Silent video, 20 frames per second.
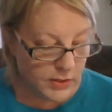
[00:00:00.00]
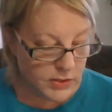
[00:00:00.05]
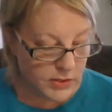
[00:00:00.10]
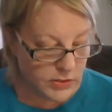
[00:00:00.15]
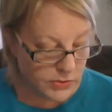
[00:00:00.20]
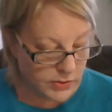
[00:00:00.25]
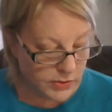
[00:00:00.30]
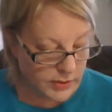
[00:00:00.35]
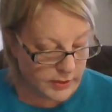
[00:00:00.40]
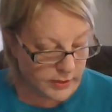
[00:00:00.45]
So
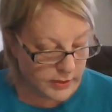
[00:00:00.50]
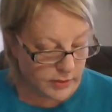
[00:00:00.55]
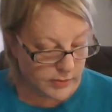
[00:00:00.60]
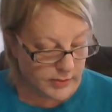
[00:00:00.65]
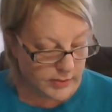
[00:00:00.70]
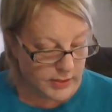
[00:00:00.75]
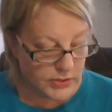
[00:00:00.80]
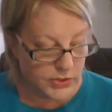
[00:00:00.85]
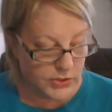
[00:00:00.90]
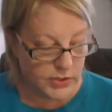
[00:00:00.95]

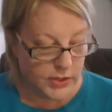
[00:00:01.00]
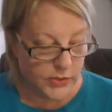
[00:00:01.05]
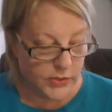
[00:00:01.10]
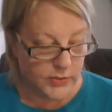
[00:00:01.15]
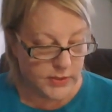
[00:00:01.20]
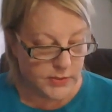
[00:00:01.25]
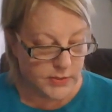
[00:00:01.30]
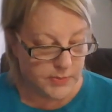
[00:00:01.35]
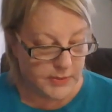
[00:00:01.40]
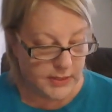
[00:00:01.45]
Clearway should
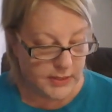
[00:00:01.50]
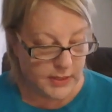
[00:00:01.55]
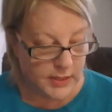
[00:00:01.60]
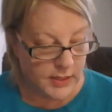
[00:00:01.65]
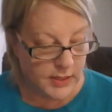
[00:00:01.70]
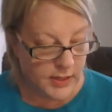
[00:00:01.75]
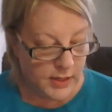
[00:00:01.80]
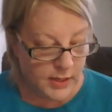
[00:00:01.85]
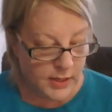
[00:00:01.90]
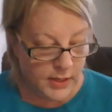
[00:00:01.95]
always be
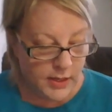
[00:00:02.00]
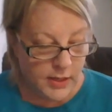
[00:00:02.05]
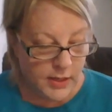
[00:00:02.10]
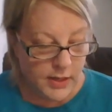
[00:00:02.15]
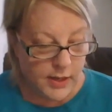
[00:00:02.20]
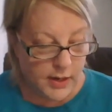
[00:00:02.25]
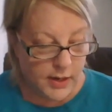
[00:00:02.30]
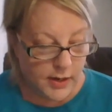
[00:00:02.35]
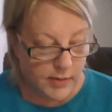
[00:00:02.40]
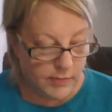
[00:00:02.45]

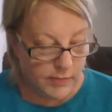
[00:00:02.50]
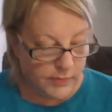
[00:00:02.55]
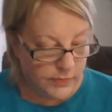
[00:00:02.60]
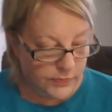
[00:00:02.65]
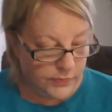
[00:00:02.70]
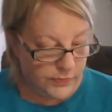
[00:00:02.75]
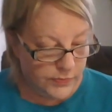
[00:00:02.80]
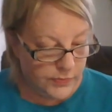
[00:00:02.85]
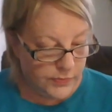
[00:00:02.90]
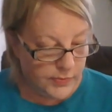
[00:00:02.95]
um,
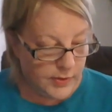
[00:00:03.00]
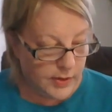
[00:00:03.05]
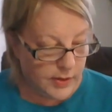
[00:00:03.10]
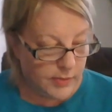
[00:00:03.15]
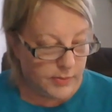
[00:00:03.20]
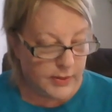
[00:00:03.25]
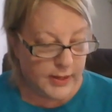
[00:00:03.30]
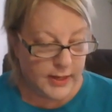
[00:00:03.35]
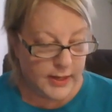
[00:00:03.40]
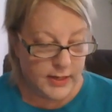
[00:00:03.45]

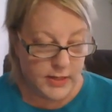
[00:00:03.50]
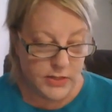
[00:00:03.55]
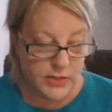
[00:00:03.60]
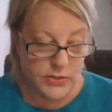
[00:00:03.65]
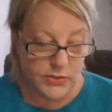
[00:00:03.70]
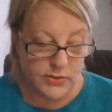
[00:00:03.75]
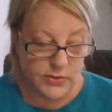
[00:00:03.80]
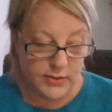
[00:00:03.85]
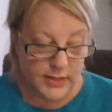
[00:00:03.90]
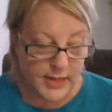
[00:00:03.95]
applied as
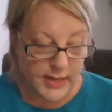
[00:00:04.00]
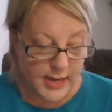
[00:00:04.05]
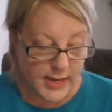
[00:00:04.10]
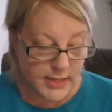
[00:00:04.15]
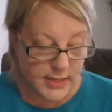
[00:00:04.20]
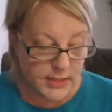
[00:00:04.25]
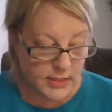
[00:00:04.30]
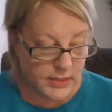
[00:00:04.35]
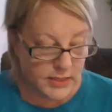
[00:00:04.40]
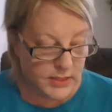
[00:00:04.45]
your
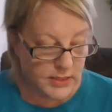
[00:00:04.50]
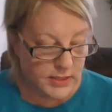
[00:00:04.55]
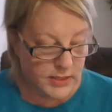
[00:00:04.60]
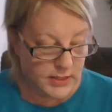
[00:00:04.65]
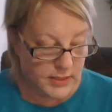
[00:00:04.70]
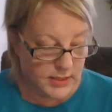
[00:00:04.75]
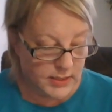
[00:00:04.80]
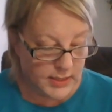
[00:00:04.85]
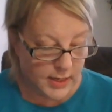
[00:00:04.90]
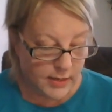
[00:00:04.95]
last
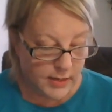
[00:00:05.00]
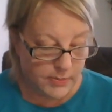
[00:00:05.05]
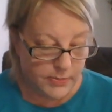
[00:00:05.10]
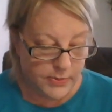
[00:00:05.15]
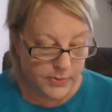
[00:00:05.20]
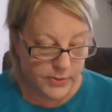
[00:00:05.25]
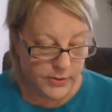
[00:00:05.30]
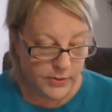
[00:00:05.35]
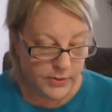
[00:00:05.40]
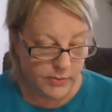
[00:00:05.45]
step,
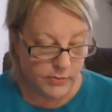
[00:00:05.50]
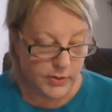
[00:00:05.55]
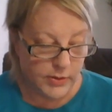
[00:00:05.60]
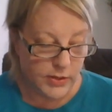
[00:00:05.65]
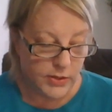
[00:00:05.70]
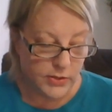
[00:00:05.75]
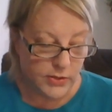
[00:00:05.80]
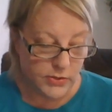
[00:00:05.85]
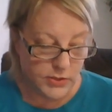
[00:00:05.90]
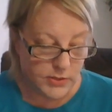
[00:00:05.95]
whether
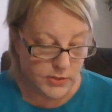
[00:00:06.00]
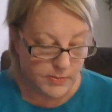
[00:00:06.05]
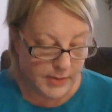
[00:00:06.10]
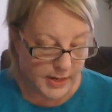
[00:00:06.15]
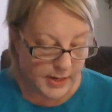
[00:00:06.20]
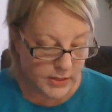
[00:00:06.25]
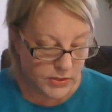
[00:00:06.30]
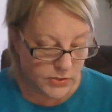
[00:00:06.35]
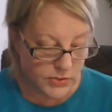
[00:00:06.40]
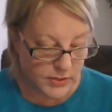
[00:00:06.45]
you're
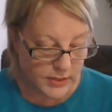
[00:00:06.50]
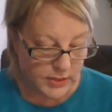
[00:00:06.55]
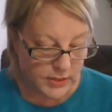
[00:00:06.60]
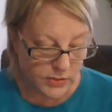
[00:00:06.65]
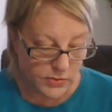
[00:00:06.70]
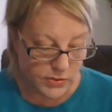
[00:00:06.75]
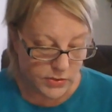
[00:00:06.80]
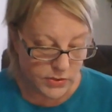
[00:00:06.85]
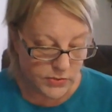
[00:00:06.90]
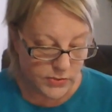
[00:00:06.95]
spot treating
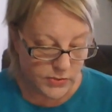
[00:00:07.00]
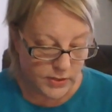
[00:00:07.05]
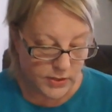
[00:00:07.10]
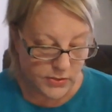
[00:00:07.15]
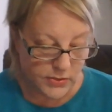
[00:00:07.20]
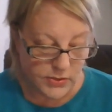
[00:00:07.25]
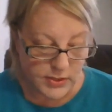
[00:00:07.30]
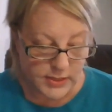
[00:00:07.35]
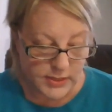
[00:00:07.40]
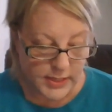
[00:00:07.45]
or doing your
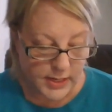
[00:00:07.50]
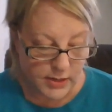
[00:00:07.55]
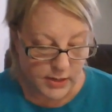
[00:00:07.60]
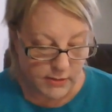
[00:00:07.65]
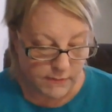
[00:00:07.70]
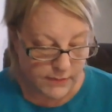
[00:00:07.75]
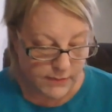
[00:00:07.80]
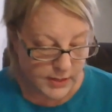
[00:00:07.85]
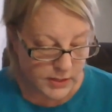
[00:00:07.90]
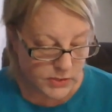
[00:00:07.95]
entire
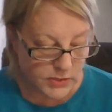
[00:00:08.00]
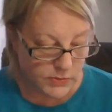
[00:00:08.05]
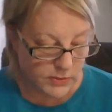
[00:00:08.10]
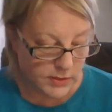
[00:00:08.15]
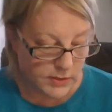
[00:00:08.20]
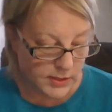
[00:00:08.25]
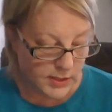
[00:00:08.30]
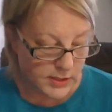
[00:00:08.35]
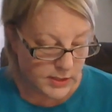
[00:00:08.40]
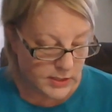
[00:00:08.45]
face with
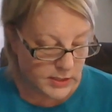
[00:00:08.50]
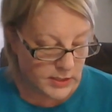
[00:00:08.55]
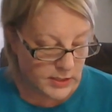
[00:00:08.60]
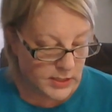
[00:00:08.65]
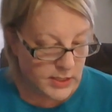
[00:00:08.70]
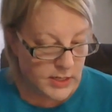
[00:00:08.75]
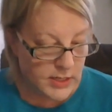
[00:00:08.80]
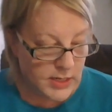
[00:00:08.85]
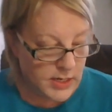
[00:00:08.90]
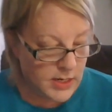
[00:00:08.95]
it
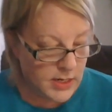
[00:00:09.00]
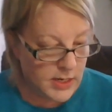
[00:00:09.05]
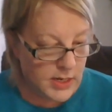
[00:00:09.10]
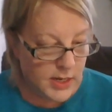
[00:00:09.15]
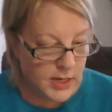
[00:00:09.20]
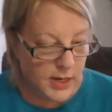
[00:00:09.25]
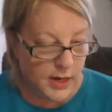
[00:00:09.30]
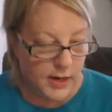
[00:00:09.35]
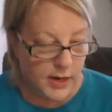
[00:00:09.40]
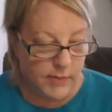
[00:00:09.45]

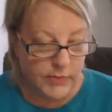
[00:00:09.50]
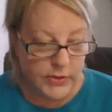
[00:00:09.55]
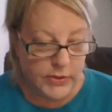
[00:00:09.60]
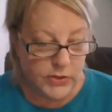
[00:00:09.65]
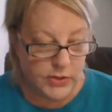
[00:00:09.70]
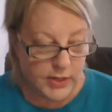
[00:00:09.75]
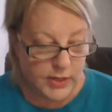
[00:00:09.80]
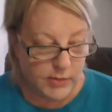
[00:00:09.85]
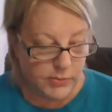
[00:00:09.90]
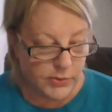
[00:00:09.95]
um, and you're
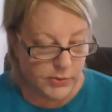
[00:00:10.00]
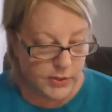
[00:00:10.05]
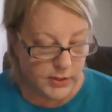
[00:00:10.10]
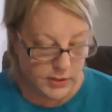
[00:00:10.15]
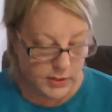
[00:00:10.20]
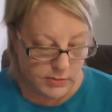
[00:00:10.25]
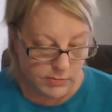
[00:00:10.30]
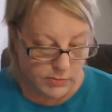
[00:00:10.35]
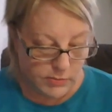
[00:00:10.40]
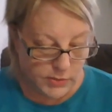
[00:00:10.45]
not putting
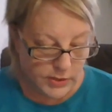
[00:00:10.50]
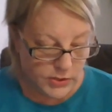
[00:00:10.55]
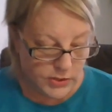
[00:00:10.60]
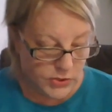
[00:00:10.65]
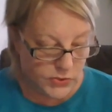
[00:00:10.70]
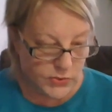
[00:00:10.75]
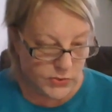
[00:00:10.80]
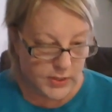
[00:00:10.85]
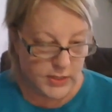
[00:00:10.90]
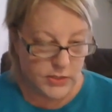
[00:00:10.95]
your
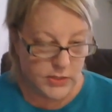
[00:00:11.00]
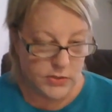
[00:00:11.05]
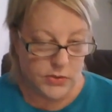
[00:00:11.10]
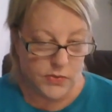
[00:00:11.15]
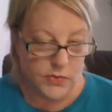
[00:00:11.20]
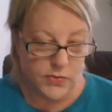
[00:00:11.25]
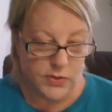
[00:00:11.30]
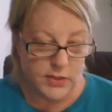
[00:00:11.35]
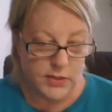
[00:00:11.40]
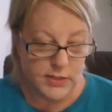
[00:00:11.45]
moisturizer
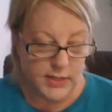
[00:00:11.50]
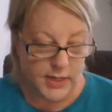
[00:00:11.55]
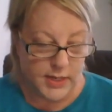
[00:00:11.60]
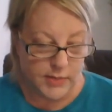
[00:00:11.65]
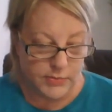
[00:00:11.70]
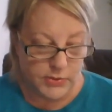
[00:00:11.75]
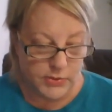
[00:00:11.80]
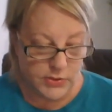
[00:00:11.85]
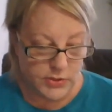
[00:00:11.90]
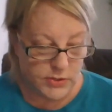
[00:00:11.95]
over the top.
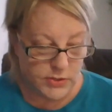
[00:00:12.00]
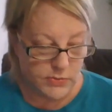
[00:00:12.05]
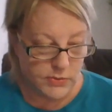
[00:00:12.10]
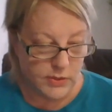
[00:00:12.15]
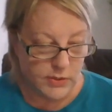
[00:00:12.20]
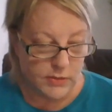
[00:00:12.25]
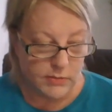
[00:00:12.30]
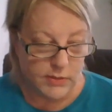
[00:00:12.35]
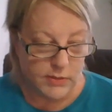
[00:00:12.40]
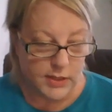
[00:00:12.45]
You just
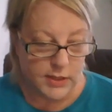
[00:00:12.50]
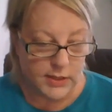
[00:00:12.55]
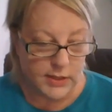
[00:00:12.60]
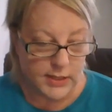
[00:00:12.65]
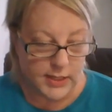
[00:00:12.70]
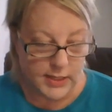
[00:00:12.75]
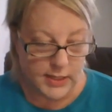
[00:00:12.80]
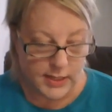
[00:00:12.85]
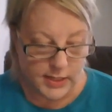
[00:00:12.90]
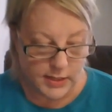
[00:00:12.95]
really want
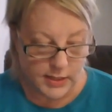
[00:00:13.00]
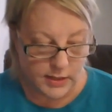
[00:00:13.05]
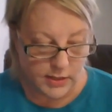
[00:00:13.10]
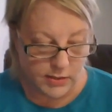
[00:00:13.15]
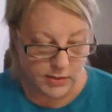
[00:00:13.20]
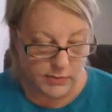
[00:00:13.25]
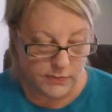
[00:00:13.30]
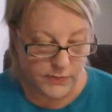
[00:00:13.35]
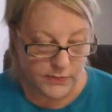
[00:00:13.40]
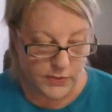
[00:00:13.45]
that on
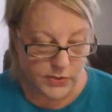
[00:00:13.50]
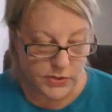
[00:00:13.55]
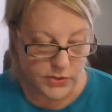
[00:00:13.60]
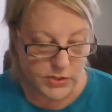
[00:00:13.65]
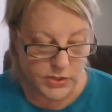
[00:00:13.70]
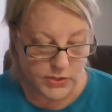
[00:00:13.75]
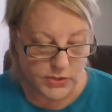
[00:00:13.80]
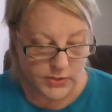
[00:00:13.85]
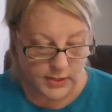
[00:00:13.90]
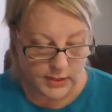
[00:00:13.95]
their full
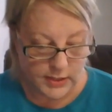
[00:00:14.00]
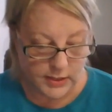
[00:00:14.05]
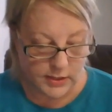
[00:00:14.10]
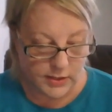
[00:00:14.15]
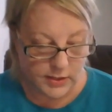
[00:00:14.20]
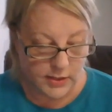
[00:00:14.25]
strength.